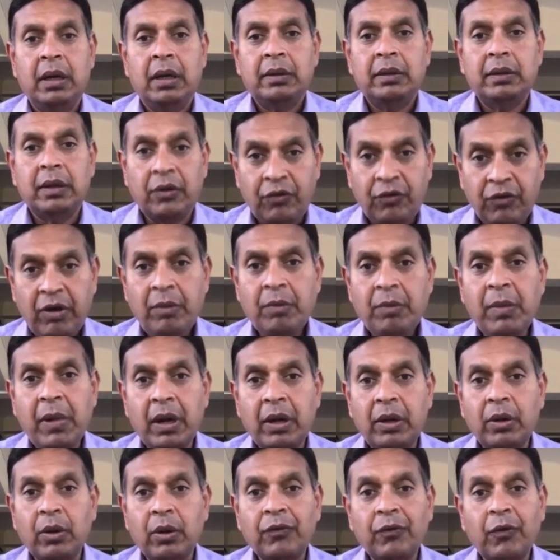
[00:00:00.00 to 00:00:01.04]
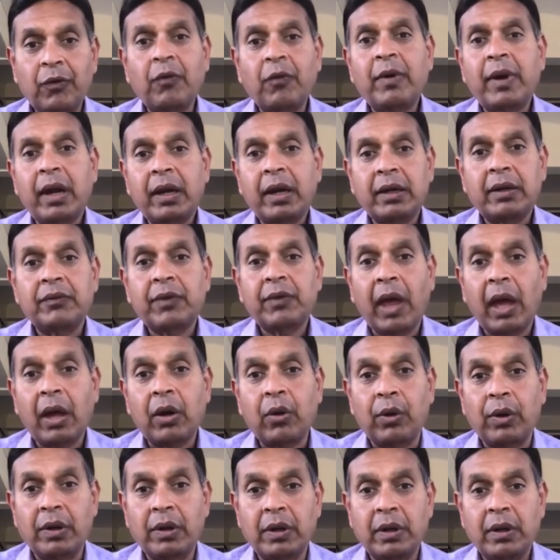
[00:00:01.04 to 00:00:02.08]
The treatment of overactive
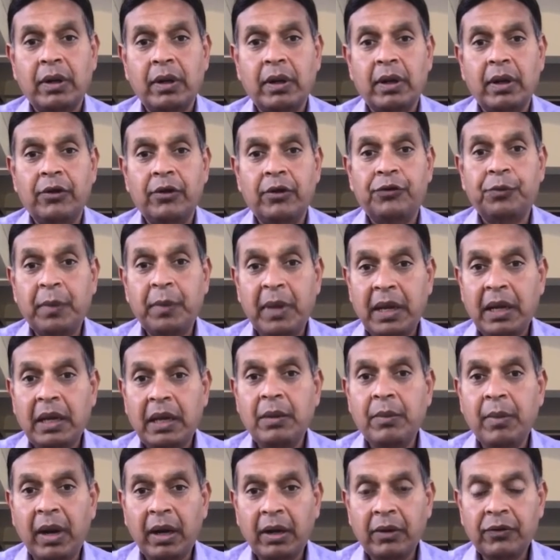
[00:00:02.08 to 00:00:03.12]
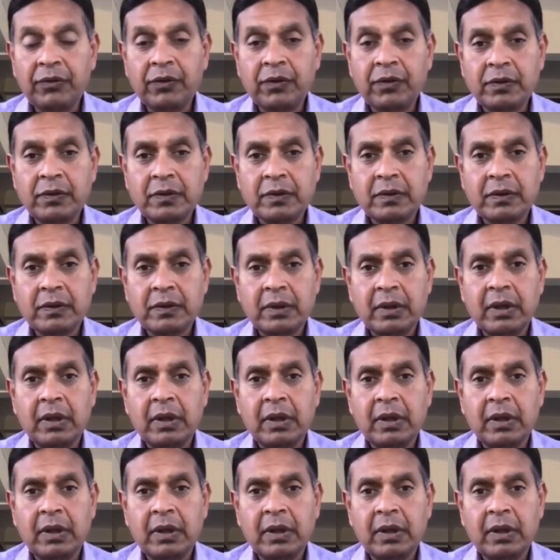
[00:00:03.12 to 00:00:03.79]
thyroid is mainly medicines.